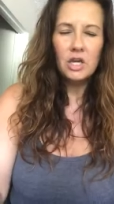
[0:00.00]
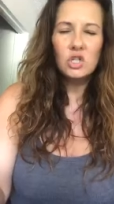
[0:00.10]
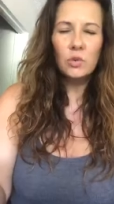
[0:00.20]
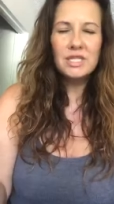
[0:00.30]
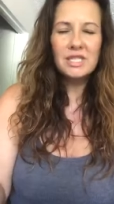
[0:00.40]

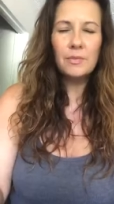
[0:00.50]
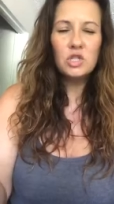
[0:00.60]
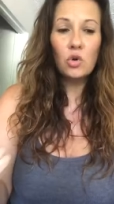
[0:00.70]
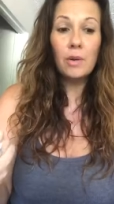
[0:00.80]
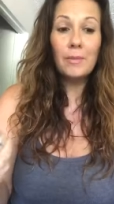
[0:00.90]
So we step
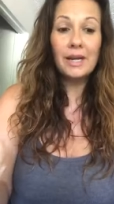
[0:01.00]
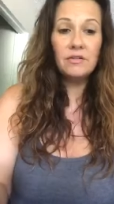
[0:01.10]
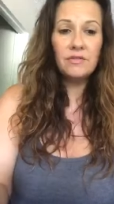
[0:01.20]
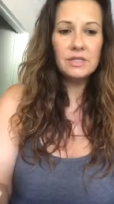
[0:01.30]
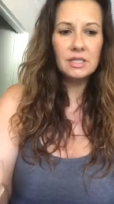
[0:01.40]
into our
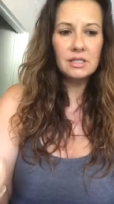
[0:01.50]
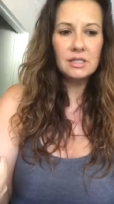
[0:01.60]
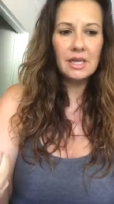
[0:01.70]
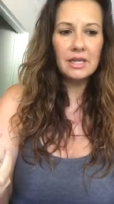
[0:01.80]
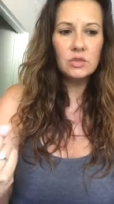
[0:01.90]

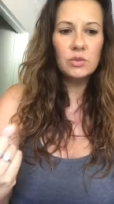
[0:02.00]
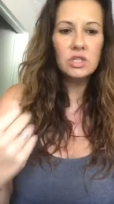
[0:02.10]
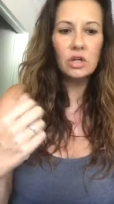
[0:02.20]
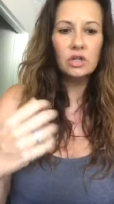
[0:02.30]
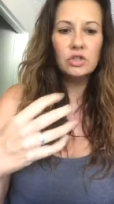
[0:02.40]
magnificence as we
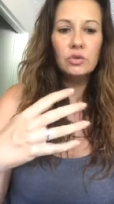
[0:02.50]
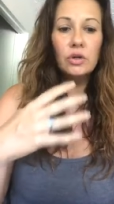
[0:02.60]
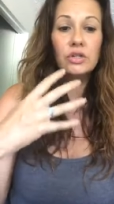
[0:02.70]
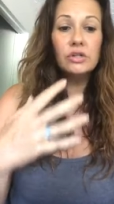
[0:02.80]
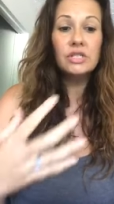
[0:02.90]
start to
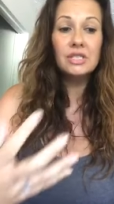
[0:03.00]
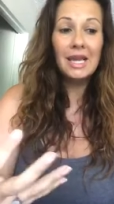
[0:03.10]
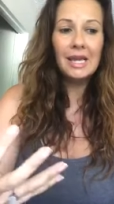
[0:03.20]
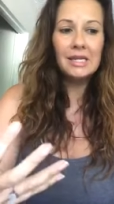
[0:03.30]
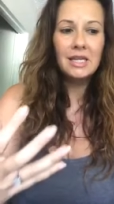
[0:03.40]

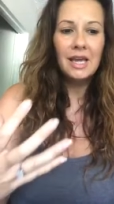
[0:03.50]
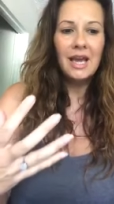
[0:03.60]
understand